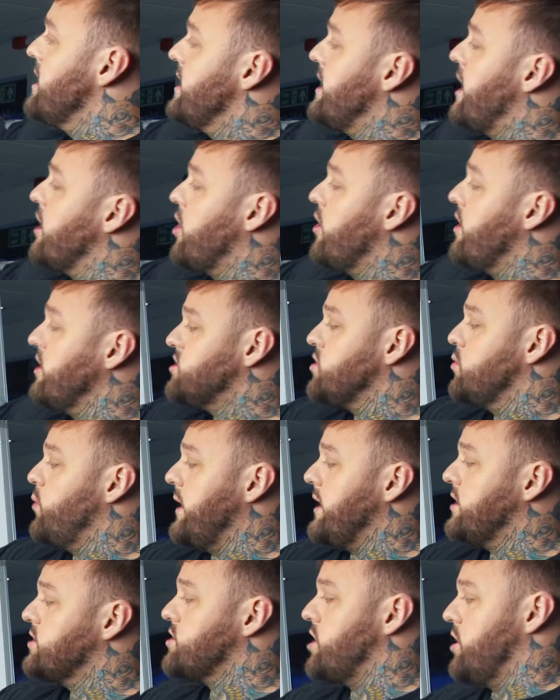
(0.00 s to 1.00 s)
Now, going into
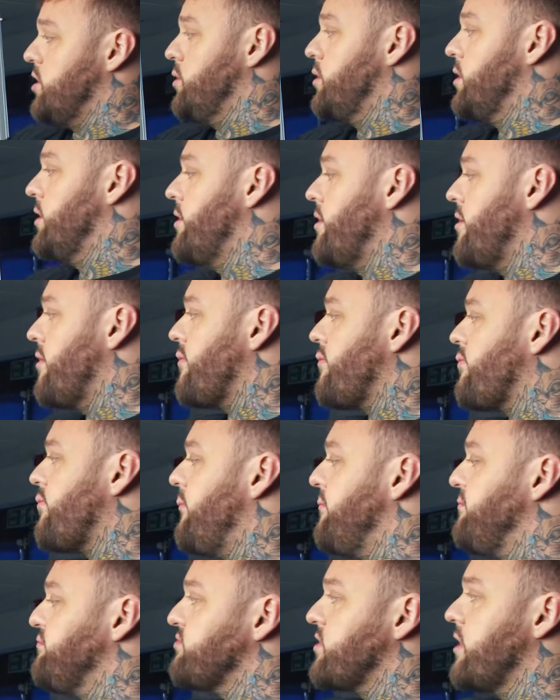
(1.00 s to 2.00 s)
week 2,
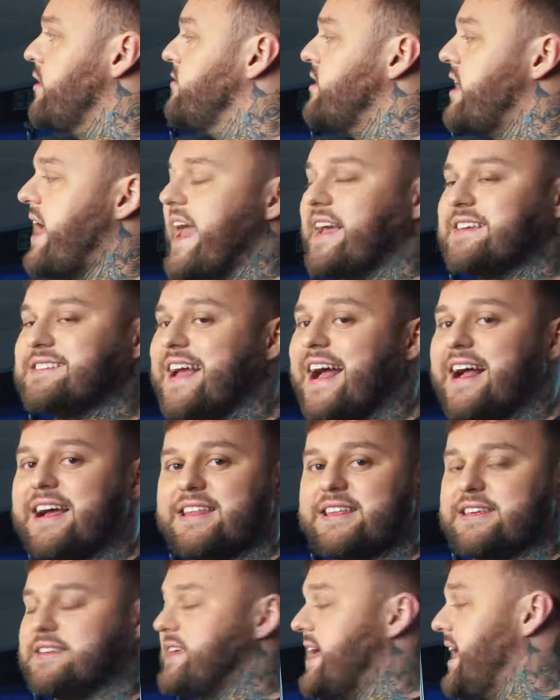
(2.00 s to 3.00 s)

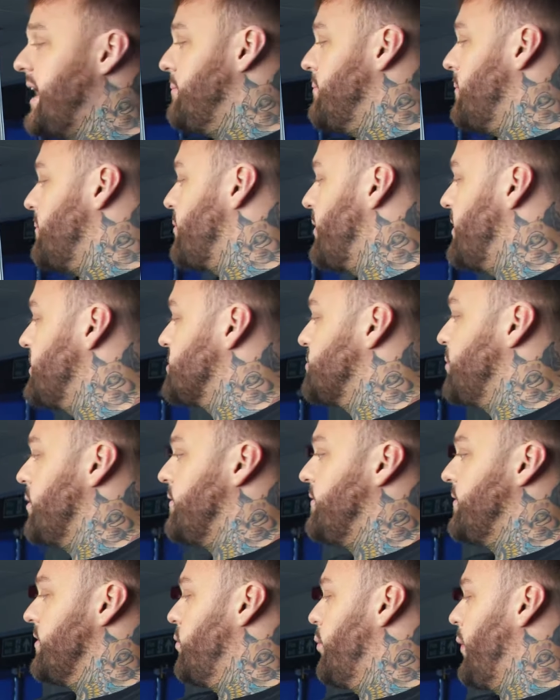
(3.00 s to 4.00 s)
exactly the same principle
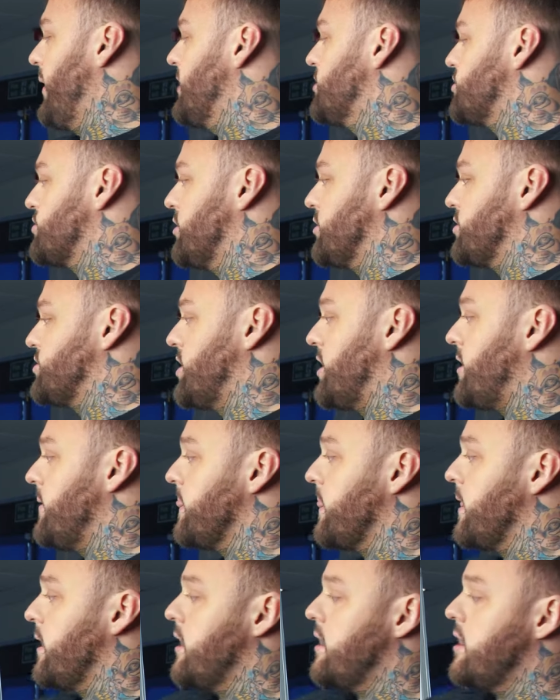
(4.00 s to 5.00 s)
for the week structure,
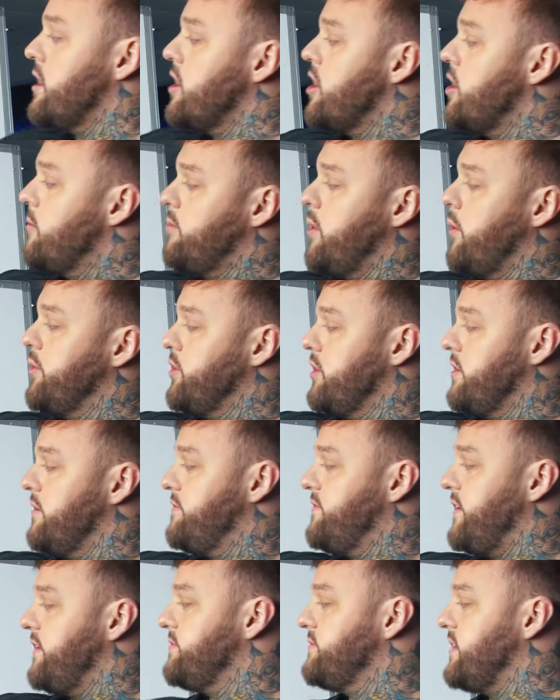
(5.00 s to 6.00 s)
but we're doing a
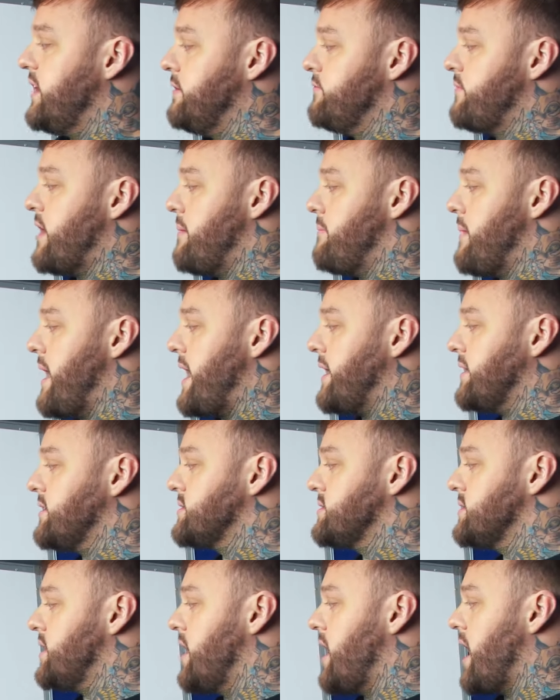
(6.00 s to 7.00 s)
15 rep
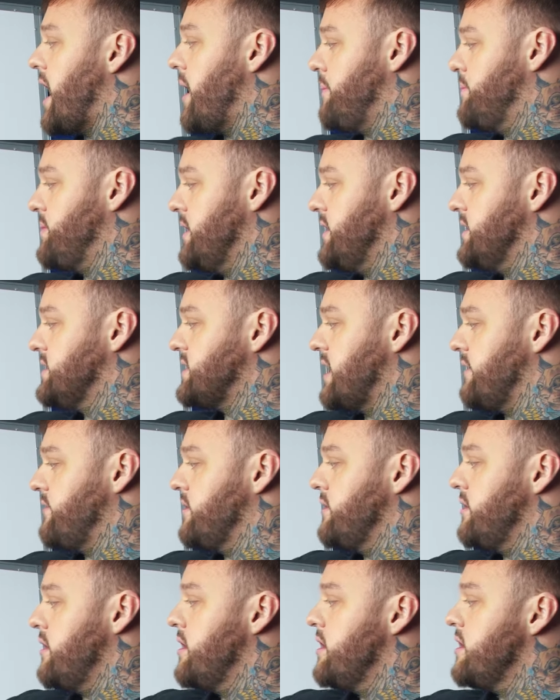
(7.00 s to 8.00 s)
max at RPE
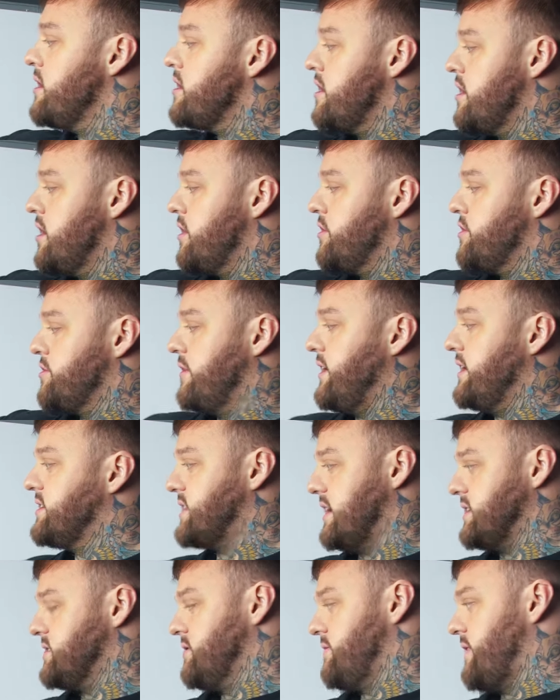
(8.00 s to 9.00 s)
7, 3
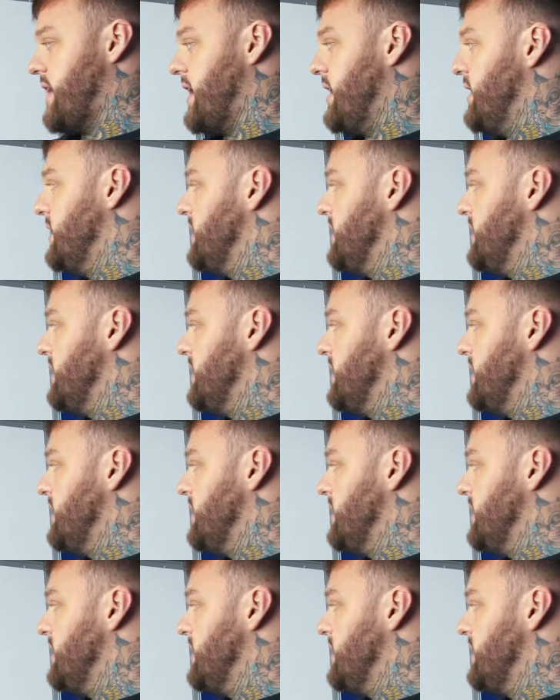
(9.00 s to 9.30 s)
sets of 8.